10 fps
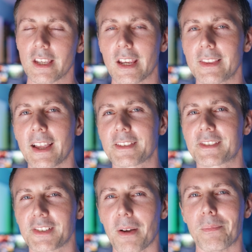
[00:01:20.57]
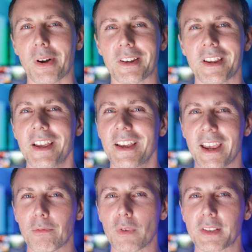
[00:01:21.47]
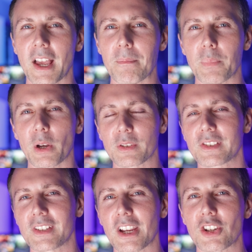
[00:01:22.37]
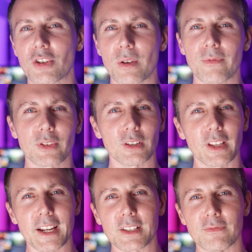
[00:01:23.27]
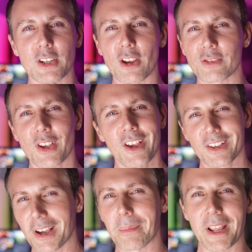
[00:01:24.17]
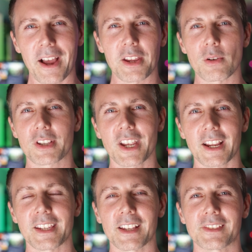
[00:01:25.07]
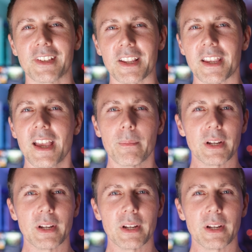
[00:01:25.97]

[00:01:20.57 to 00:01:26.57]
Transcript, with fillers: you hit that sub button and ring that bell to stay tuned for the latest videos coming out here at Tech Yes City.